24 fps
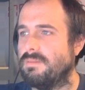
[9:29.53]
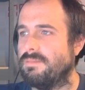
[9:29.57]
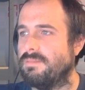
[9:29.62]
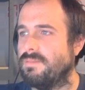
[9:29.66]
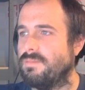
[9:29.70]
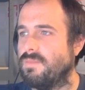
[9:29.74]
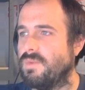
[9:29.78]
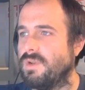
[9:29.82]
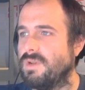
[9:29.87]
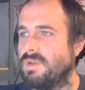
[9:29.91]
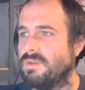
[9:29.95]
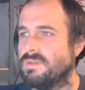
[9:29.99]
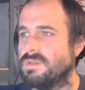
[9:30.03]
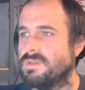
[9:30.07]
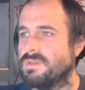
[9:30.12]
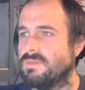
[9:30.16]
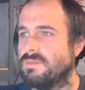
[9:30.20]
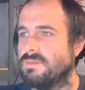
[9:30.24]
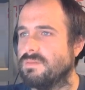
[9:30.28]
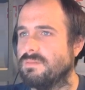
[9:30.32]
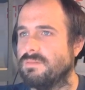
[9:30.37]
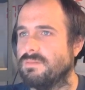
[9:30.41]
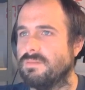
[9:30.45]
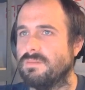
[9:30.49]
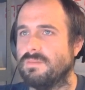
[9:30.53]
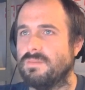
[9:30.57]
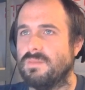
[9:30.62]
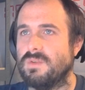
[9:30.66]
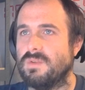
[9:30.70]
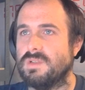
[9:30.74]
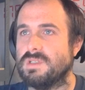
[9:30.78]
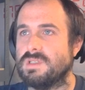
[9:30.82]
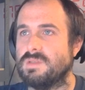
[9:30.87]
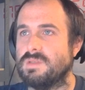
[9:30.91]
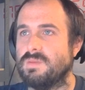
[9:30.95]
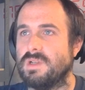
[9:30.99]
Windows
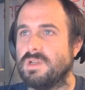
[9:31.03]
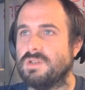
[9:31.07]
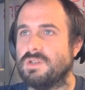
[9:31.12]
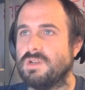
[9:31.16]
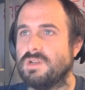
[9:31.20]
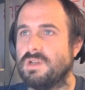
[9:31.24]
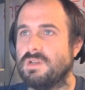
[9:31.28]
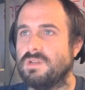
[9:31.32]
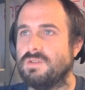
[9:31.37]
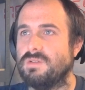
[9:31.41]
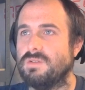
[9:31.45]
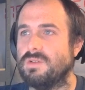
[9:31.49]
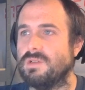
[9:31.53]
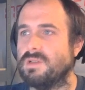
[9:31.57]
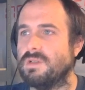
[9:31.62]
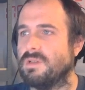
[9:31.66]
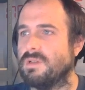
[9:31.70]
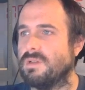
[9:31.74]
wants to make sure I do it.